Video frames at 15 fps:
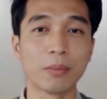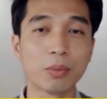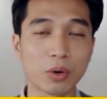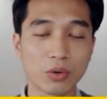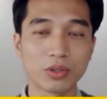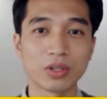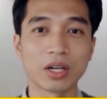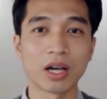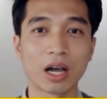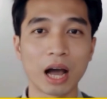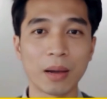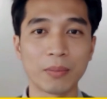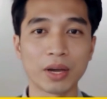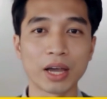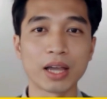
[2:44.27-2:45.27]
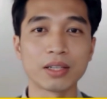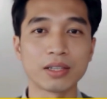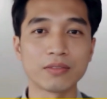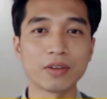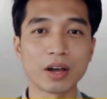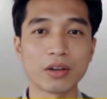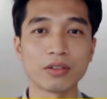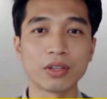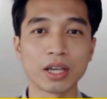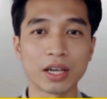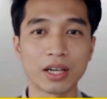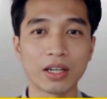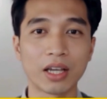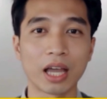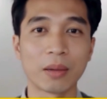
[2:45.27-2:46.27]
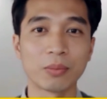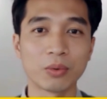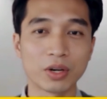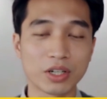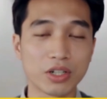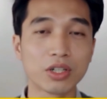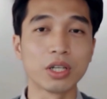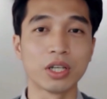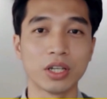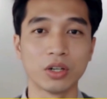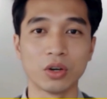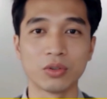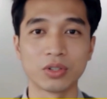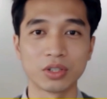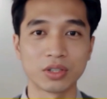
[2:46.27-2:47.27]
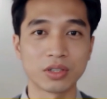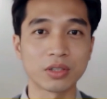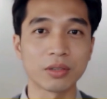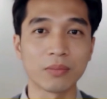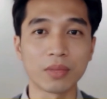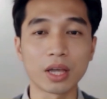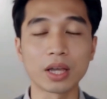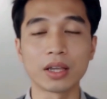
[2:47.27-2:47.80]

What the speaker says: building a comprehensive healthcare collaboration ecosystem